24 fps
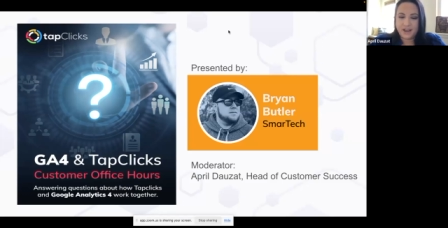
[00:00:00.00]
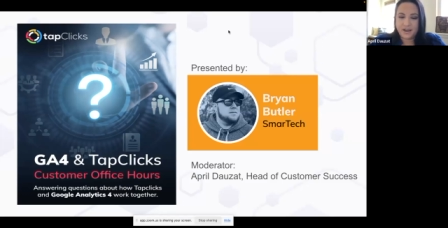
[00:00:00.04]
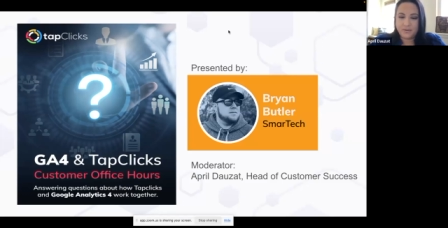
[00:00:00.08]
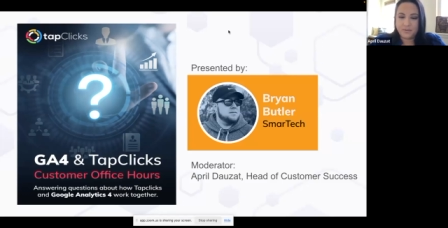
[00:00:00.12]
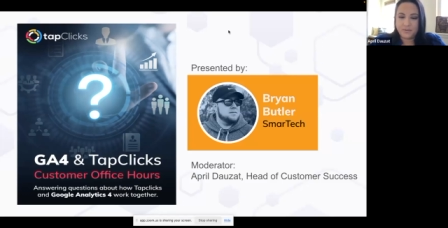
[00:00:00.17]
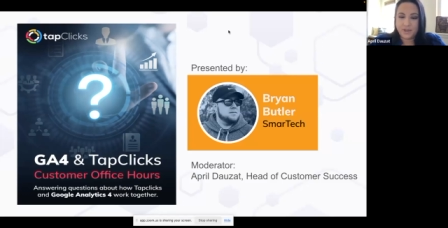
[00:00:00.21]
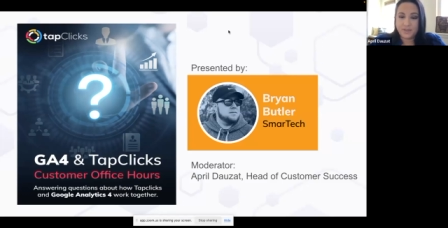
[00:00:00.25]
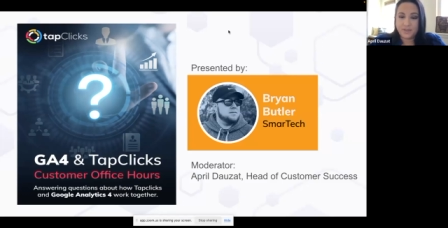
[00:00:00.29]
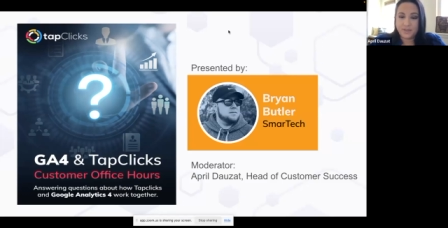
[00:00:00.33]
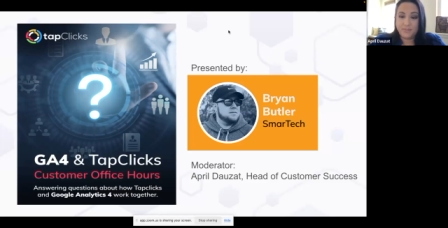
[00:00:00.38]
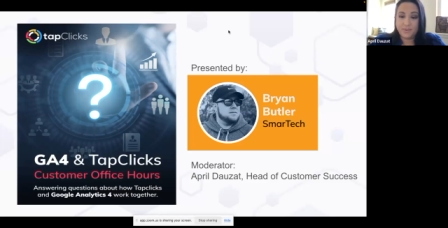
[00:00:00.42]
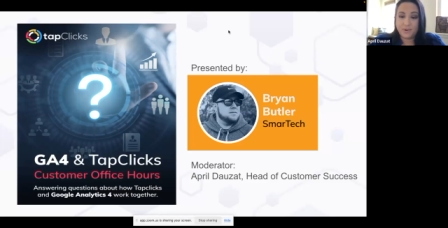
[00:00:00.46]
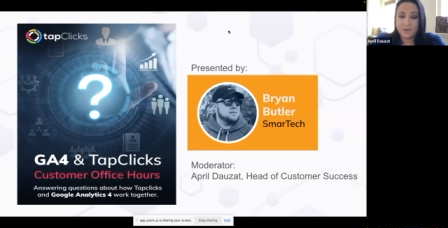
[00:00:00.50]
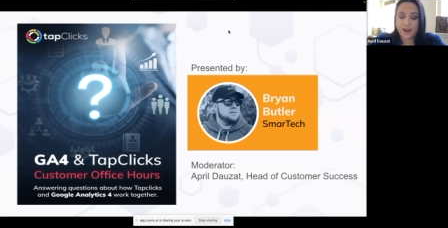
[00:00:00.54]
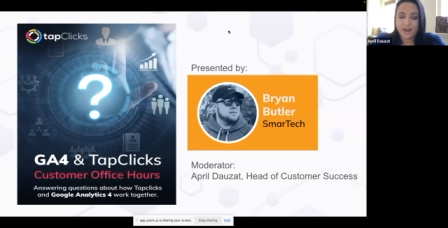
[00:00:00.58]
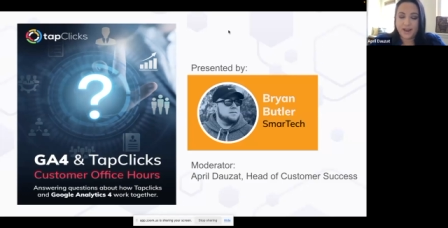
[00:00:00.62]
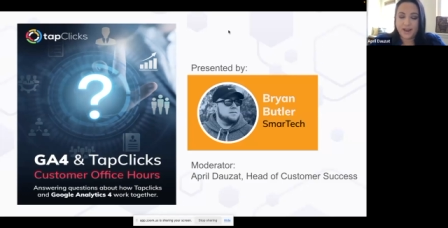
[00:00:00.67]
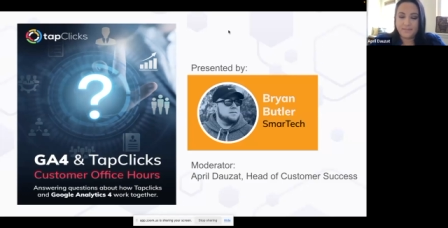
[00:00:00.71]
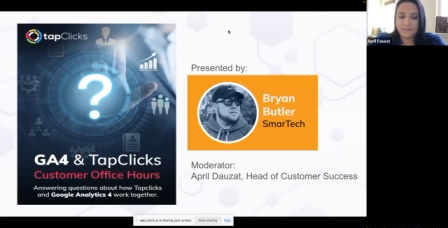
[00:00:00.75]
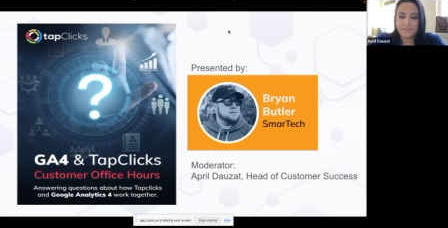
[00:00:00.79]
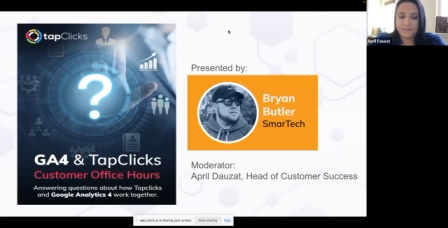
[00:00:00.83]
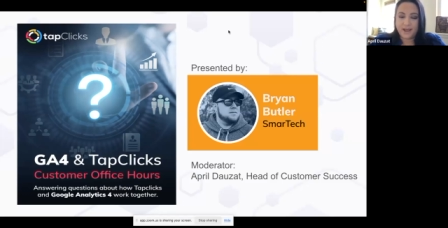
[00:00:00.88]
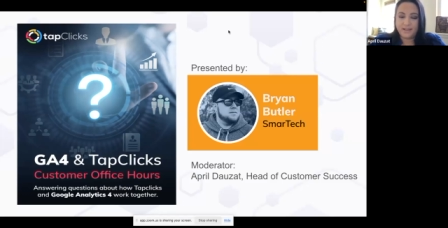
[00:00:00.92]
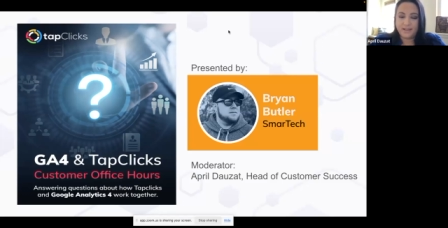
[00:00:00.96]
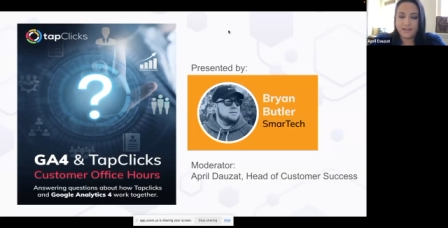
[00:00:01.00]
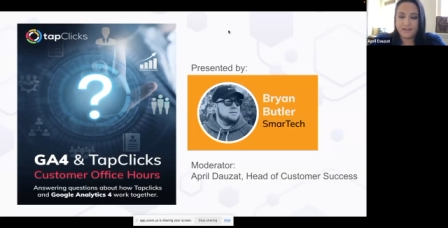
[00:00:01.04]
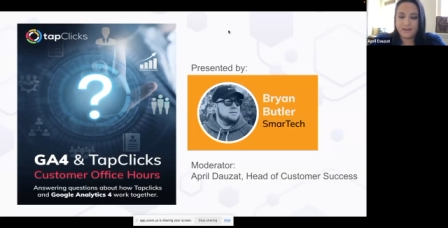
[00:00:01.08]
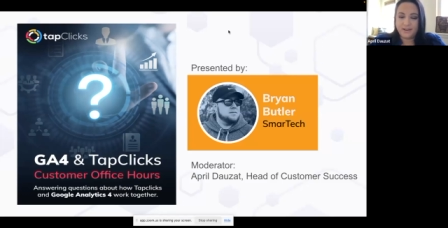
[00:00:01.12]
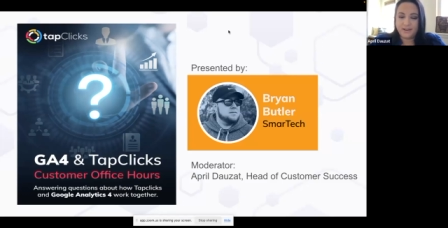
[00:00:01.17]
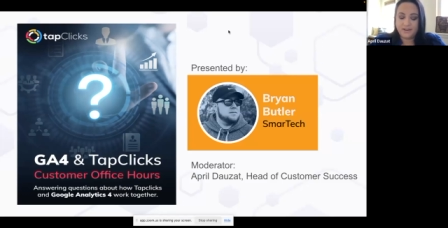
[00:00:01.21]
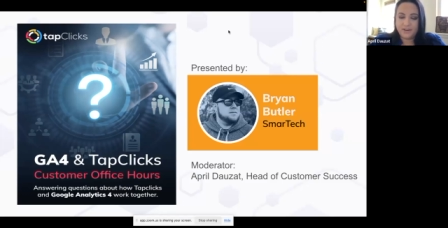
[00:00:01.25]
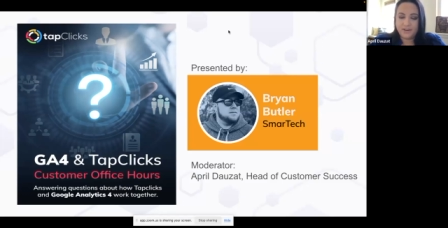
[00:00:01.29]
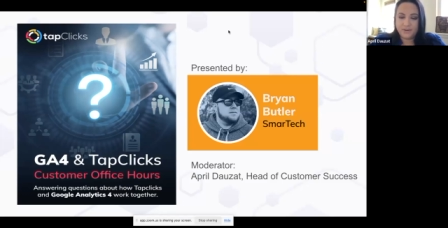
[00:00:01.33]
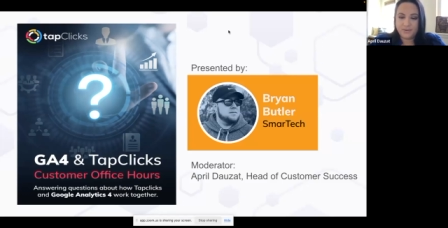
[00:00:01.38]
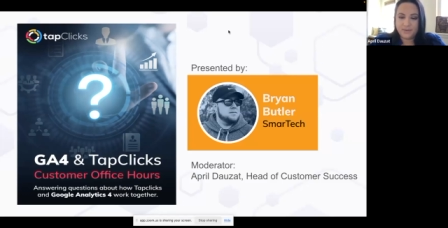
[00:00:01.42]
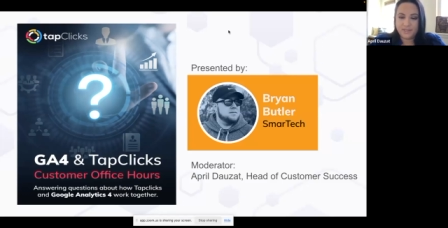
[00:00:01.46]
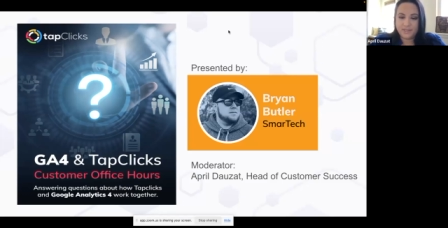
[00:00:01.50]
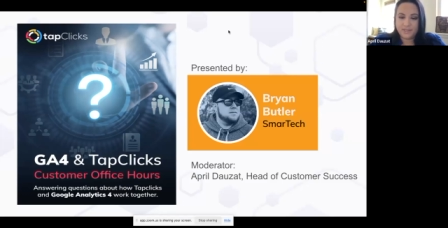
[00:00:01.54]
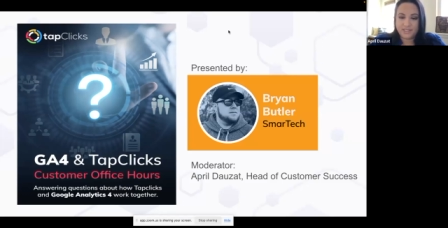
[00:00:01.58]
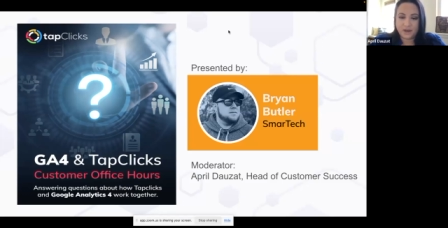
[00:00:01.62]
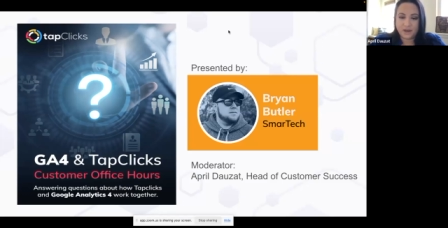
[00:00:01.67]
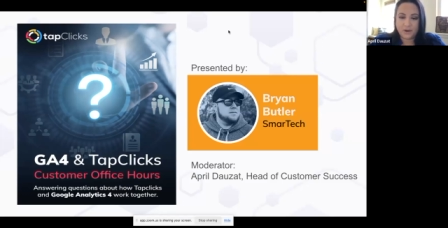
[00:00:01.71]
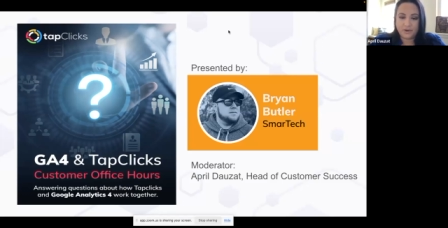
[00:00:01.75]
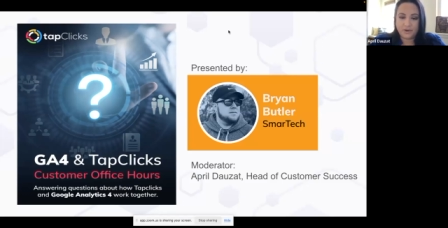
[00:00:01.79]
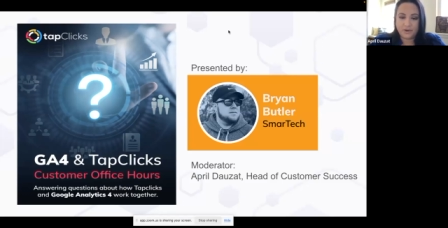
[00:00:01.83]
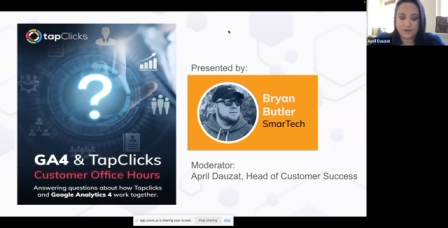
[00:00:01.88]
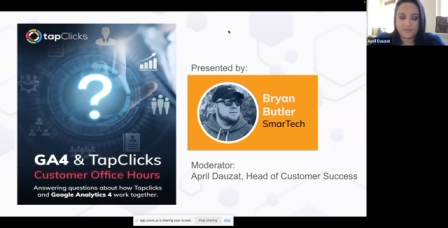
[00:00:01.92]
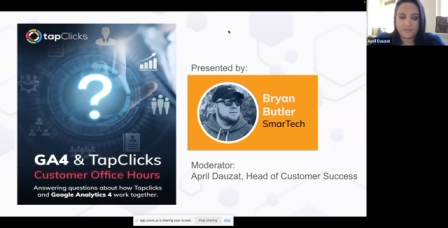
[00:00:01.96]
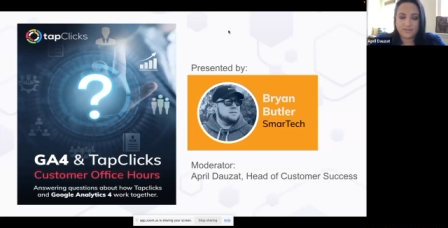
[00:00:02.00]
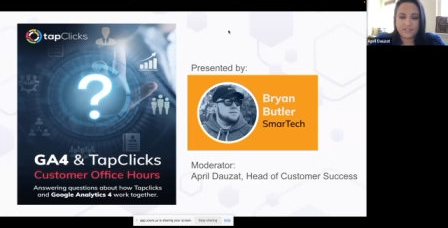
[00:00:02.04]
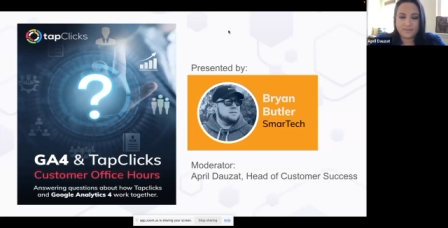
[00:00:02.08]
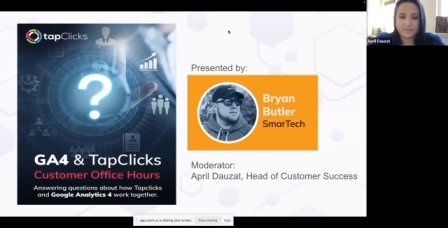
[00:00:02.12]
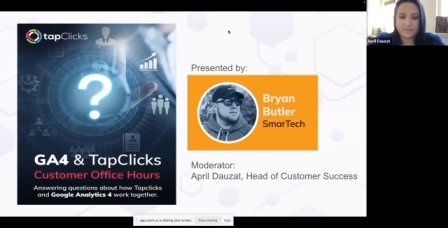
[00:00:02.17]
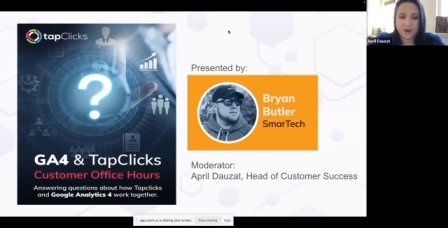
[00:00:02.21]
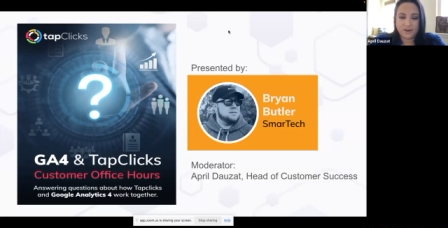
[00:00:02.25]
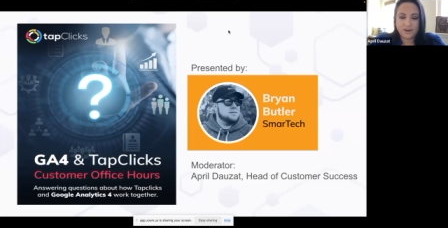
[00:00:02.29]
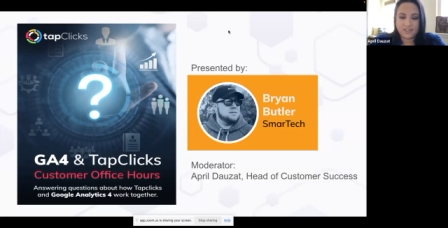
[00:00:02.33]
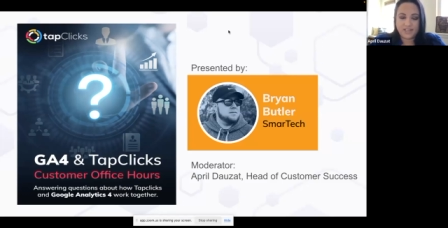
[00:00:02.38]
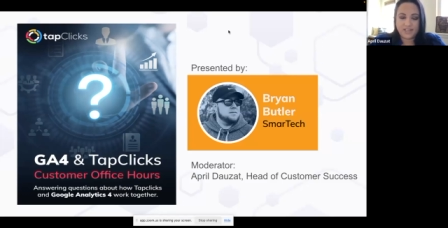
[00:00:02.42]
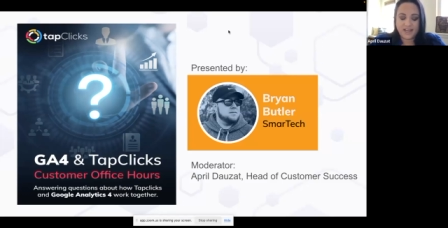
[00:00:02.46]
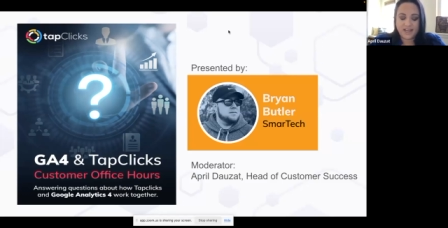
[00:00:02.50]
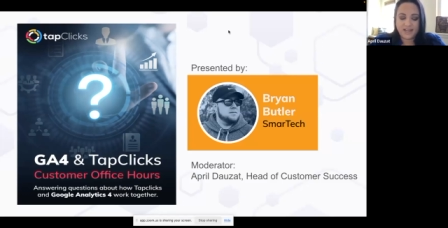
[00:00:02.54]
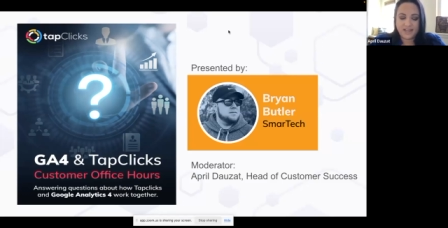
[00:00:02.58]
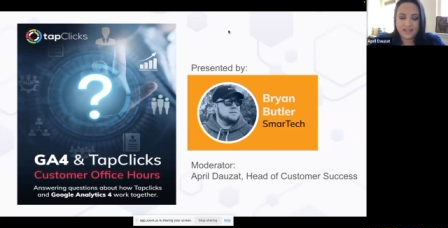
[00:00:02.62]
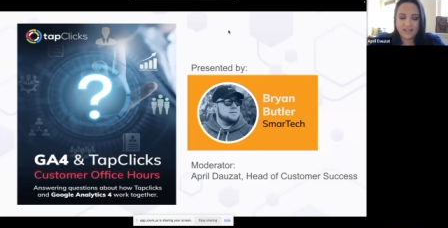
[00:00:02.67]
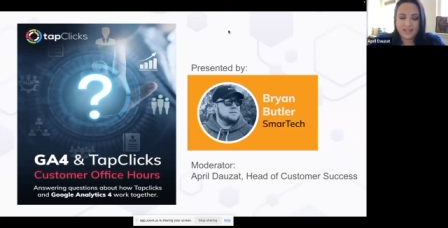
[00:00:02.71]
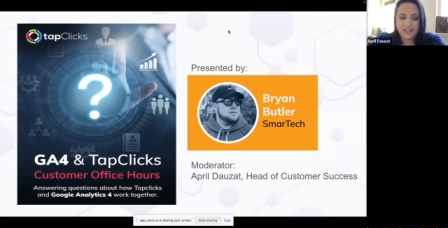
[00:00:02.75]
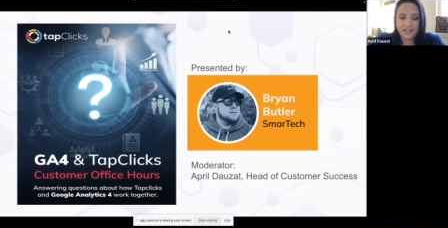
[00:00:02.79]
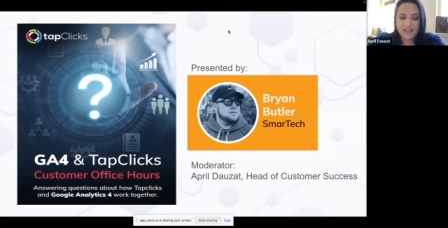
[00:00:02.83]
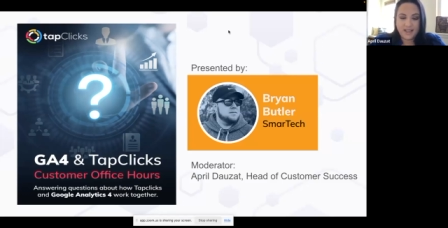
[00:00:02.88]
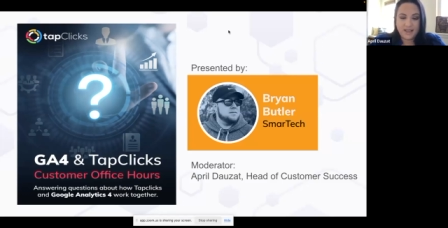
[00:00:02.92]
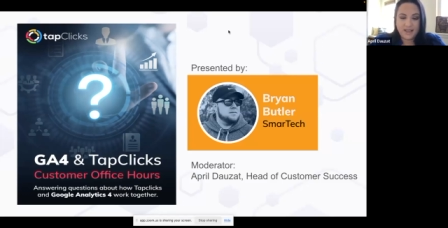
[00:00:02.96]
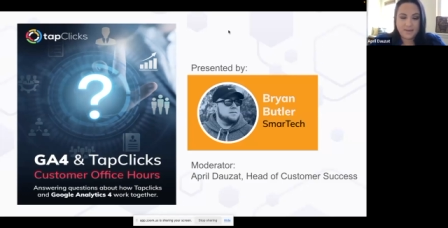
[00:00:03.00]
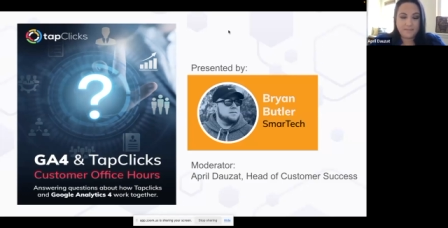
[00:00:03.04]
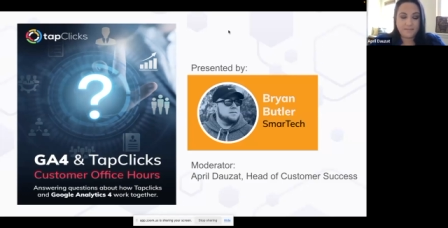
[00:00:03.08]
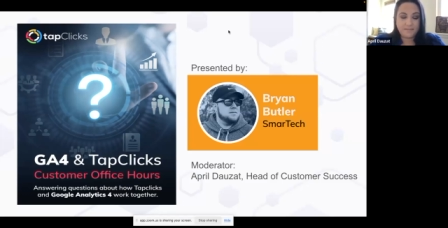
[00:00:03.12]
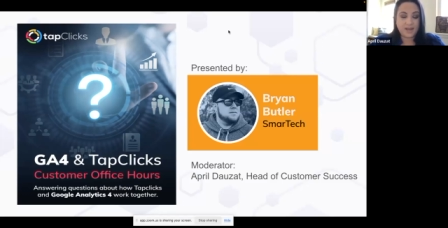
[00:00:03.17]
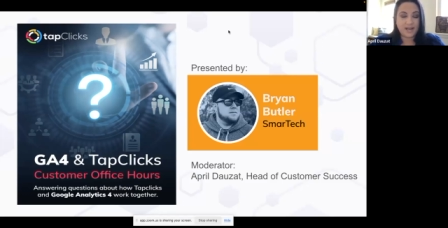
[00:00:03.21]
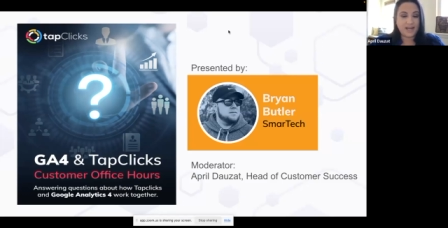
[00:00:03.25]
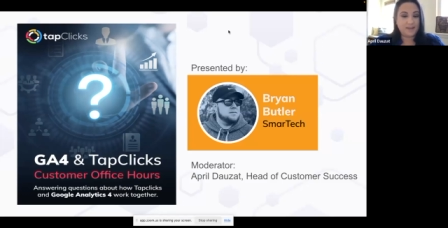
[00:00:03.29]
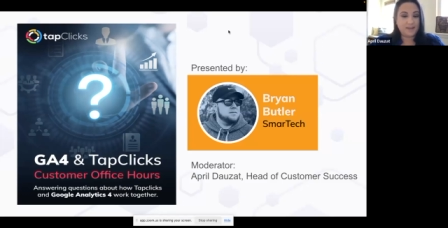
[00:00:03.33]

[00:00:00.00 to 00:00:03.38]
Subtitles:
with Brian Butler, who is the owner of Smart Tech. My